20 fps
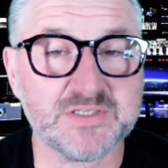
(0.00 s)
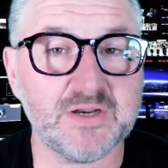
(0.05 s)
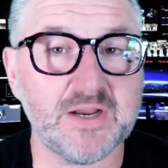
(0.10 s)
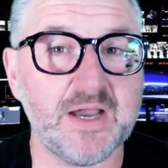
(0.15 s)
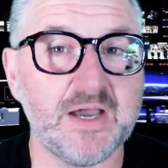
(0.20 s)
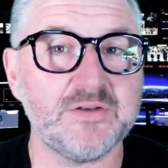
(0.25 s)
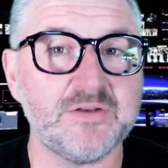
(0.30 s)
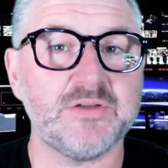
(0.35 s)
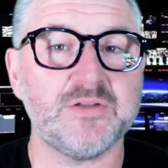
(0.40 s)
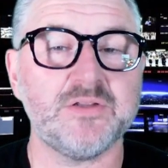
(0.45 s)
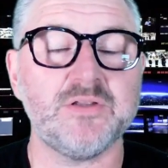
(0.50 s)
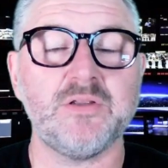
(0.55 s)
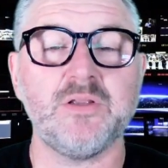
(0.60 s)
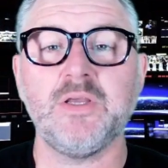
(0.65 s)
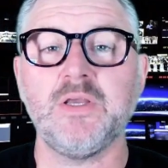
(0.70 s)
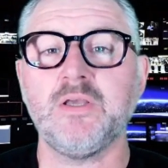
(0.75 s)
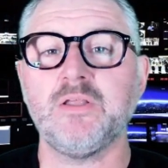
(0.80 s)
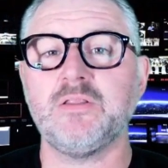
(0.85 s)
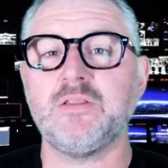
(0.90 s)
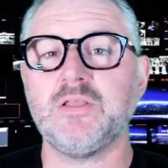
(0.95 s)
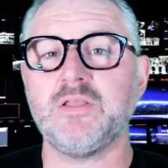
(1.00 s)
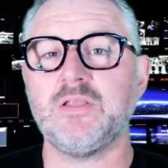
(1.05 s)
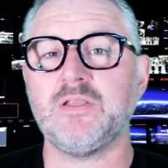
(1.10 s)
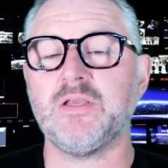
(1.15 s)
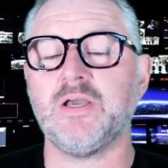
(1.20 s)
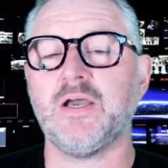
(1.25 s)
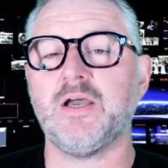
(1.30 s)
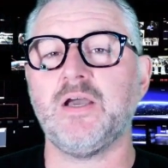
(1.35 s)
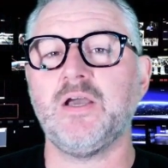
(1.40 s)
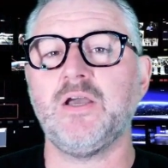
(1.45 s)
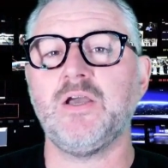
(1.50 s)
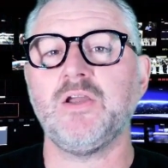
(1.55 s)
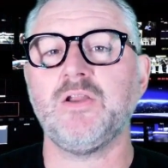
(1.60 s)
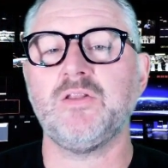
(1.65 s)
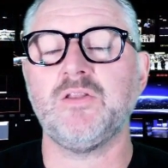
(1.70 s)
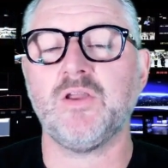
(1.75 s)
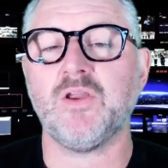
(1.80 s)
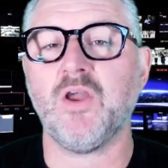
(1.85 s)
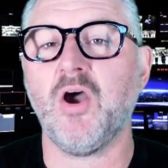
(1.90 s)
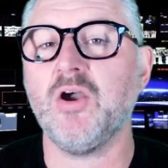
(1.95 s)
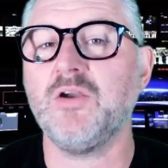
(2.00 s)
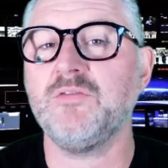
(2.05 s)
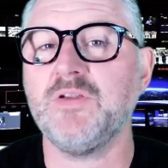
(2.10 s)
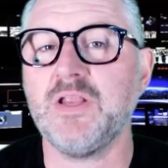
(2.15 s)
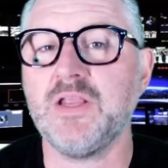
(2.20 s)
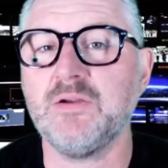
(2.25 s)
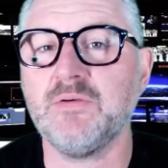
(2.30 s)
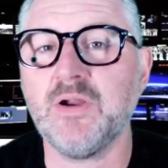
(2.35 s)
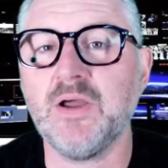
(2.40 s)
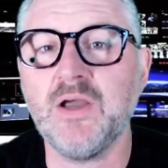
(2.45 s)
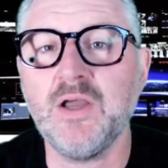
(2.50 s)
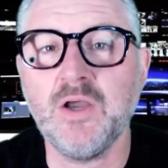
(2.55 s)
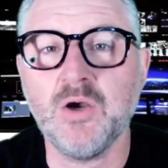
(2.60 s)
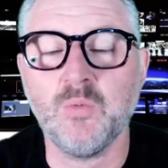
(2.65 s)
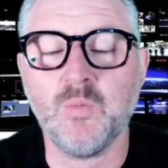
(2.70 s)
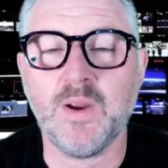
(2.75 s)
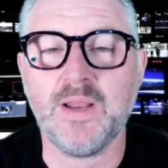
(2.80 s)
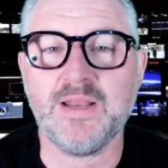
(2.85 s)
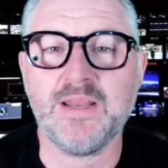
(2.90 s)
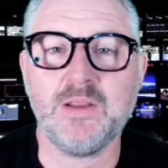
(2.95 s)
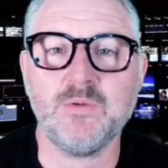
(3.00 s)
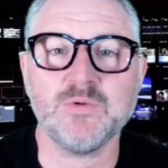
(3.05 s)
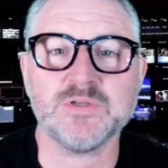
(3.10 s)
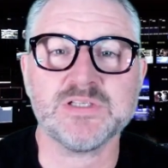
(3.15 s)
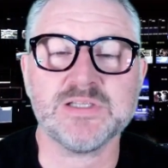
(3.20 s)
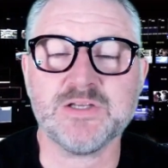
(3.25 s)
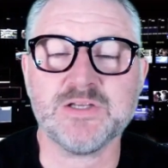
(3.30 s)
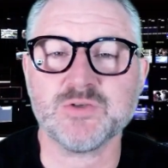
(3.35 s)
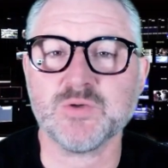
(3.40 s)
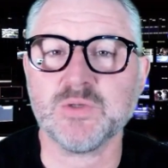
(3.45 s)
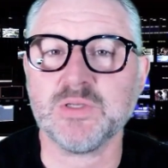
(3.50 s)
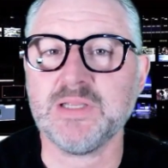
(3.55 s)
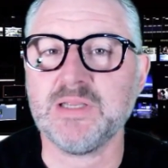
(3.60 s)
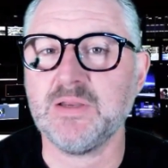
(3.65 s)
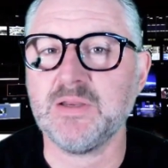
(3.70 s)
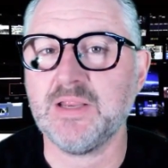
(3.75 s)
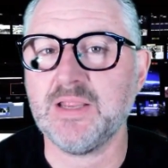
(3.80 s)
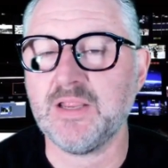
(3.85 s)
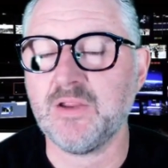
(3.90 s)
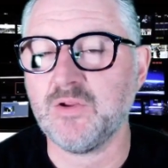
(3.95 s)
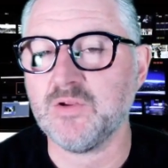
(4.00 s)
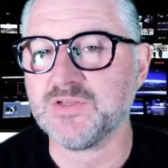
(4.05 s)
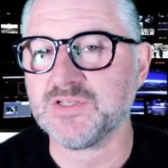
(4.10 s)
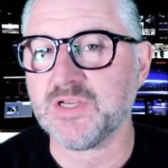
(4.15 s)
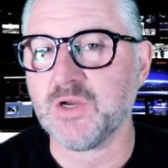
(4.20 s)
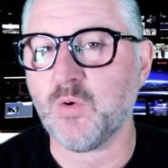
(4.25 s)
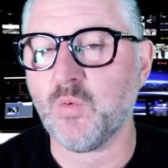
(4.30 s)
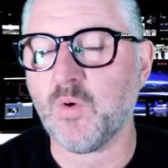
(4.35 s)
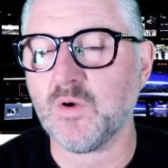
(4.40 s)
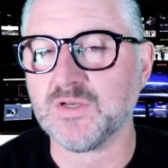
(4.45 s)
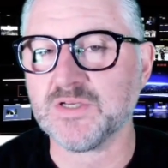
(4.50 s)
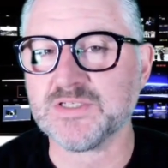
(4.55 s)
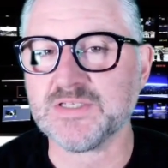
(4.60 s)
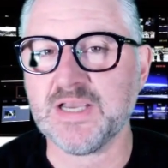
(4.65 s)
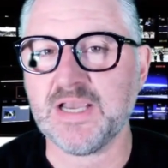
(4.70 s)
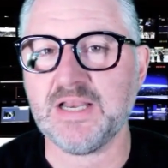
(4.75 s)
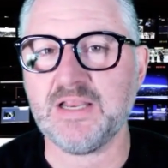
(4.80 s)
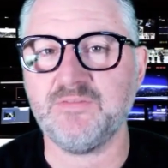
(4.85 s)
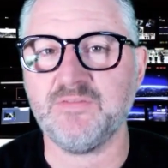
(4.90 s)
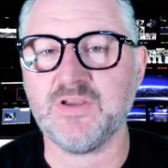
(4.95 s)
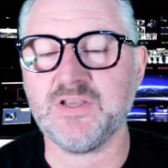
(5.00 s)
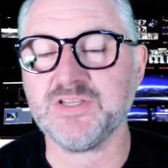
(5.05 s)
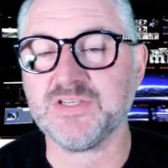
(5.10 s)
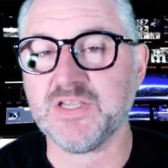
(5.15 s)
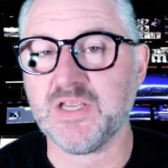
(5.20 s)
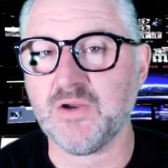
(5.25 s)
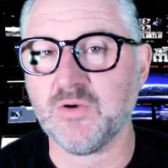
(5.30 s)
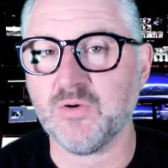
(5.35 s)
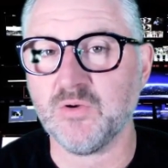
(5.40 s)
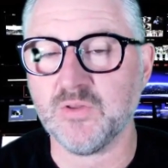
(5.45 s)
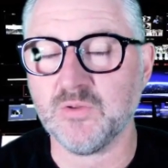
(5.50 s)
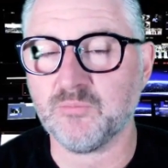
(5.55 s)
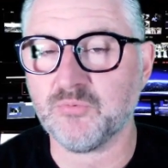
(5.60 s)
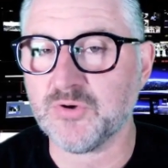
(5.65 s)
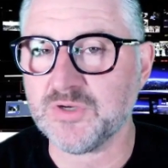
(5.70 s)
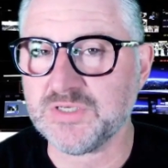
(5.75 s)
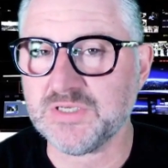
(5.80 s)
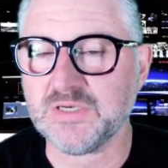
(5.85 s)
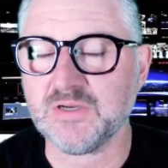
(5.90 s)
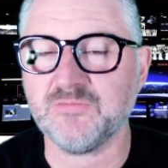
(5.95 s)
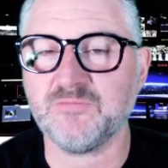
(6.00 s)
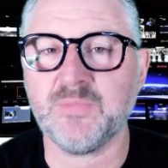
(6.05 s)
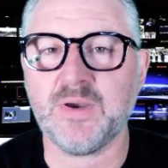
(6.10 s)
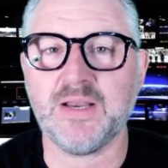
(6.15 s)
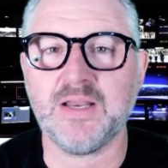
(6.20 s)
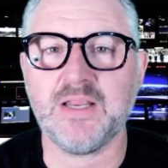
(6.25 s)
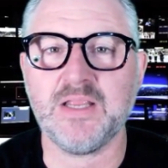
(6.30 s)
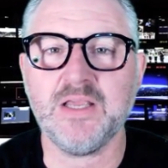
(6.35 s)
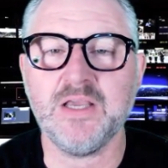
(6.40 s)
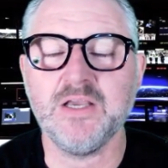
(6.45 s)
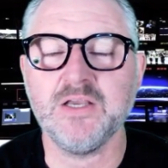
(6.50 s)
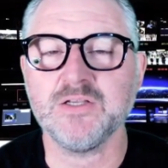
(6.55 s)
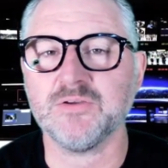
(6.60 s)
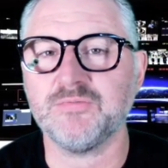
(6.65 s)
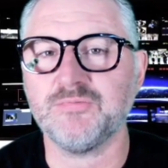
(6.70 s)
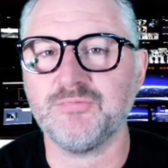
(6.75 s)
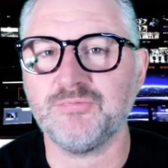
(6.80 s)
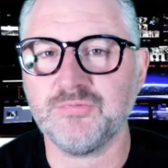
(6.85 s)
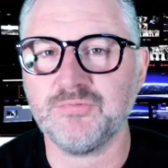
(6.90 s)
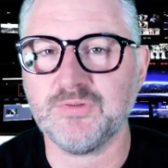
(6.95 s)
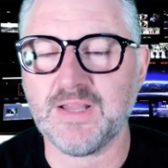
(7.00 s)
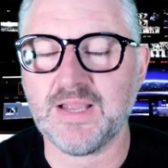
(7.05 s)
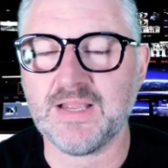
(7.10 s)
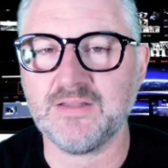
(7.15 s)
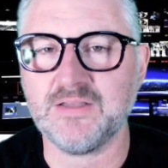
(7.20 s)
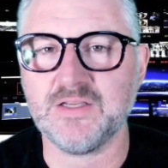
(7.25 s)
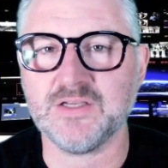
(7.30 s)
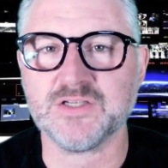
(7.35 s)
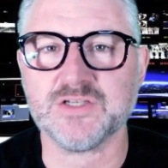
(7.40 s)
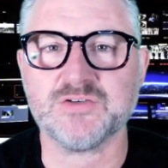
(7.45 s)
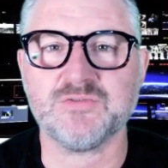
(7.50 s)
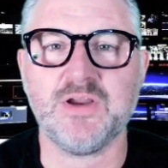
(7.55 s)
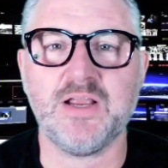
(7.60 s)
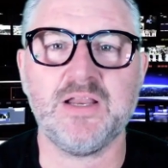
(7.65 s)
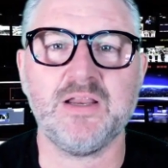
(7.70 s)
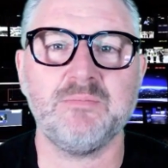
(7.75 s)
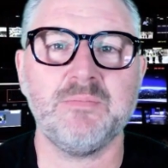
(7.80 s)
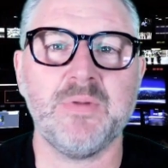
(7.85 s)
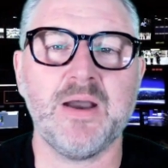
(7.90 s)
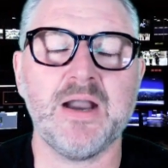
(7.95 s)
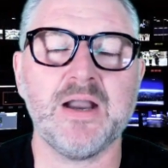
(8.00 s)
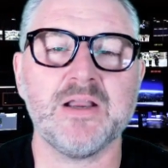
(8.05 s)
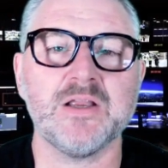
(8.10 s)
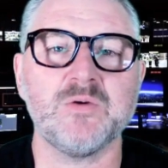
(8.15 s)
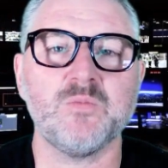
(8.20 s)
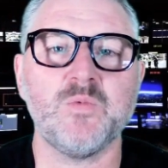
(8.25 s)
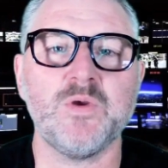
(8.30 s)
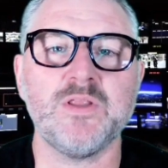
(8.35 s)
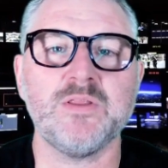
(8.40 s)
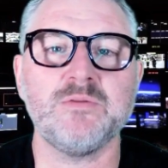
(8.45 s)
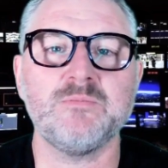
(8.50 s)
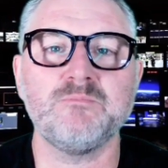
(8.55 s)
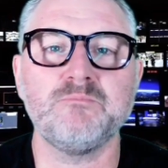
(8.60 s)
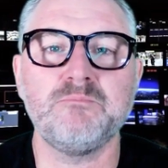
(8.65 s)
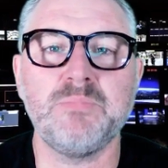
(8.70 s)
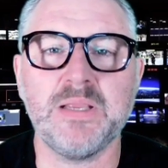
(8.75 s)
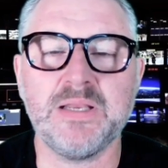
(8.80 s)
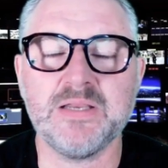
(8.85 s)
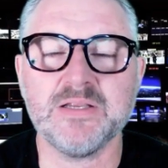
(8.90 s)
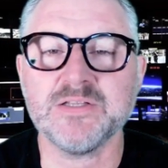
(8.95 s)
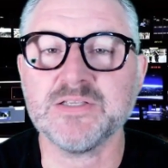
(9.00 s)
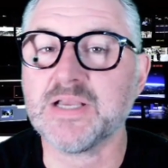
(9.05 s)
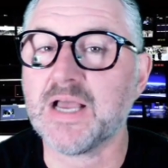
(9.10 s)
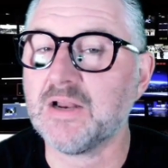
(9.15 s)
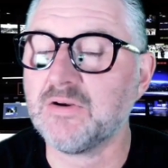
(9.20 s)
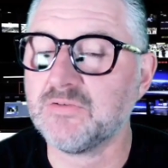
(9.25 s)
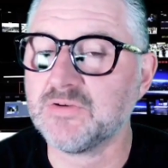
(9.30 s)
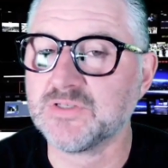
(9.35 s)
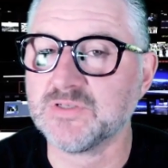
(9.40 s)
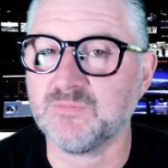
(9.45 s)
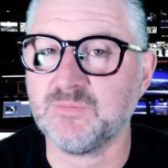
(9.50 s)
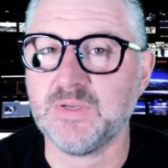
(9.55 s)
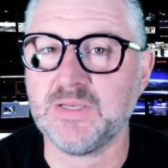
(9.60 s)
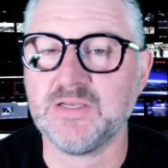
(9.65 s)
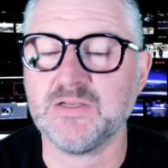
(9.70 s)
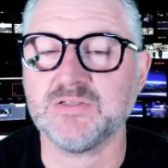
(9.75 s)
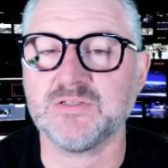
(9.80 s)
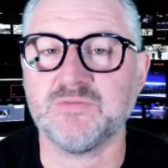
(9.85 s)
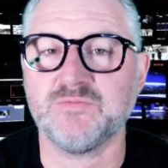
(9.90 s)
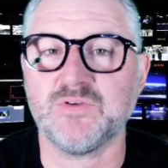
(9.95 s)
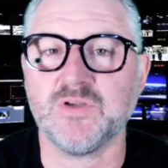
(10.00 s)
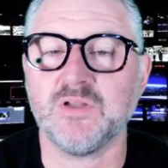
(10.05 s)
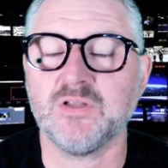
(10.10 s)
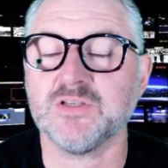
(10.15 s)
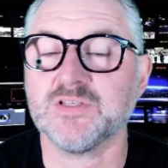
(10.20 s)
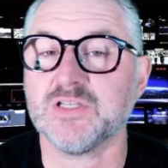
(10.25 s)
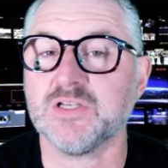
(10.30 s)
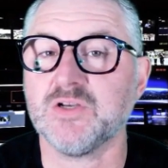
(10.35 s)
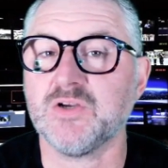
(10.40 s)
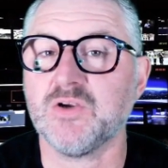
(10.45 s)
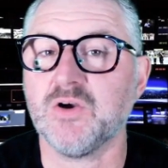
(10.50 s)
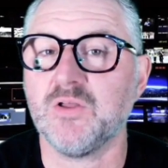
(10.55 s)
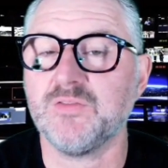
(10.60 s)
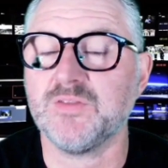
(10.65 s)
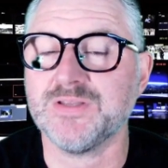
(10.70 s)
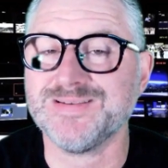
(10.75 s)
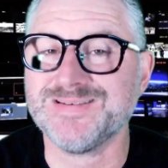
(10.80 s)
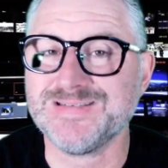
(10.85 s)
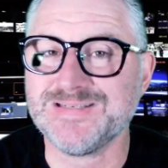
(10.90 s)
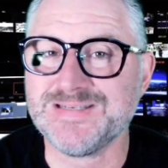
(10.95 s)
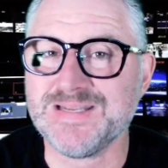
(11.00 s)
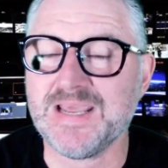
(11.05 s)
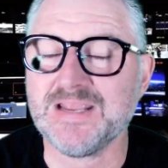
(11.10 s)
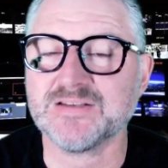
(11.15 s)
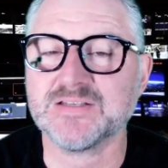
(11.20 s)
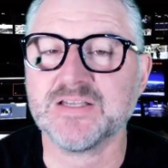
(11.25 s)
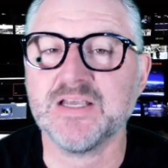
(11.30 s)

under the COVID era, when he was literally using quantitative easing or the printing of money to flood the Australian market with billions, hundreds of billions of dollars that got the debt